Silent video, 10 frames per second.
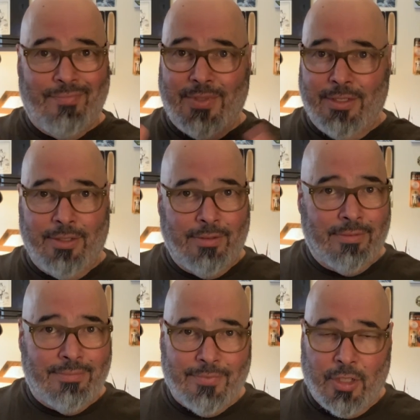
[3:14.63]
you know,
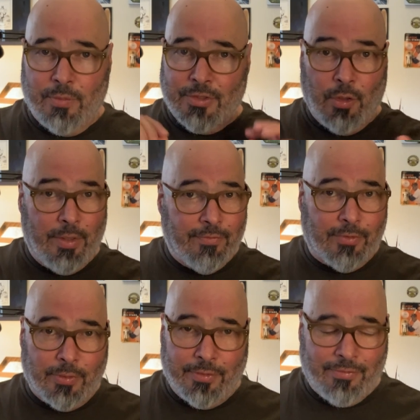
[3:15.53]
there was no
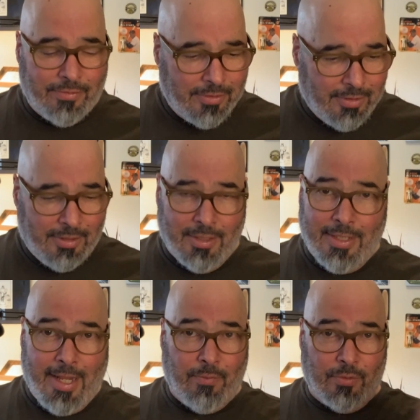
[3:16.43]
influence in
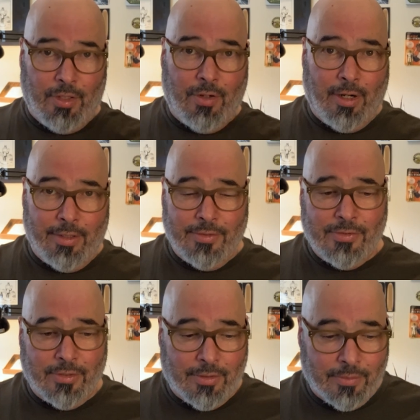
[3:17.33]
that regard.
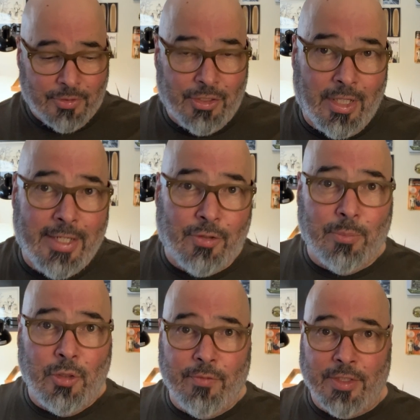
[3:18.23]
So she liked her
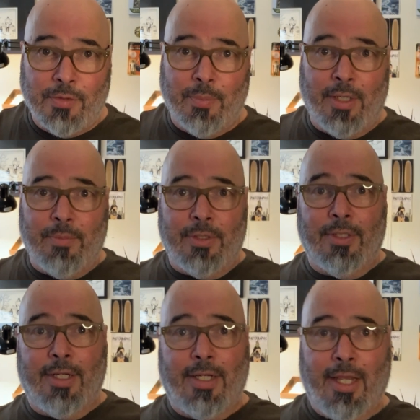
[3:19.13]
movies, but I mean,
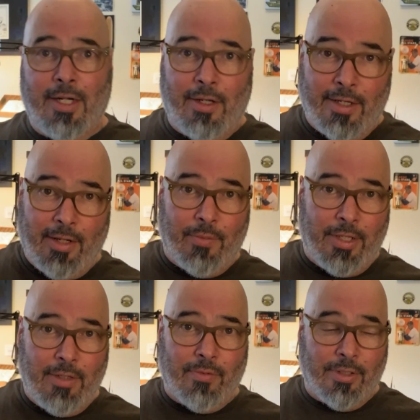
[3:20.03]
I kind of hung out with
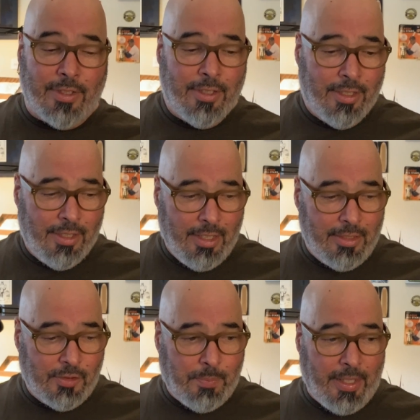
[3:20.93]
Avery, and
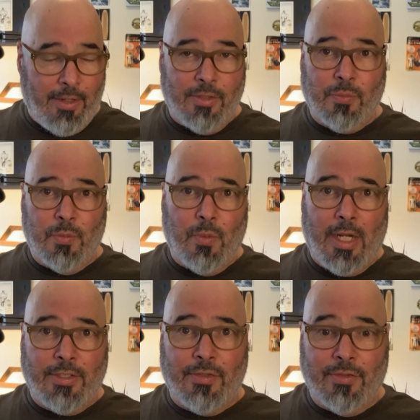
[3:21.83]
his parents would
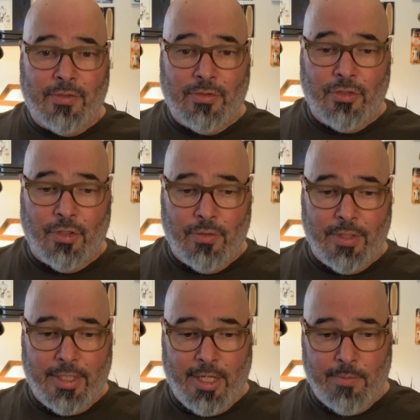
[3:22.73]
watch this show
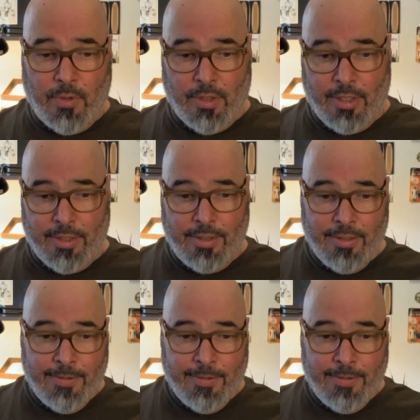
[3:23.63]
that came on